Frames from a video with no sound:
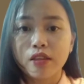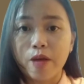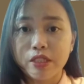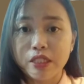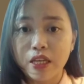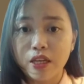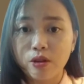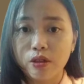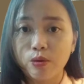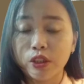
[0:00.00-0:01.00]
times
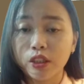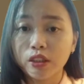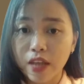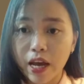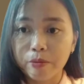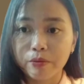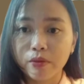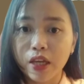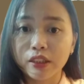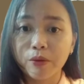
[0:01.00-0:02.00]
T, which is the time,
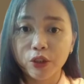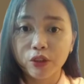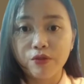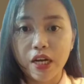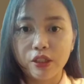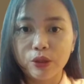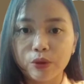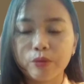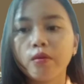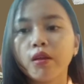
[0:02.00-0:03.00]
and substitute the value.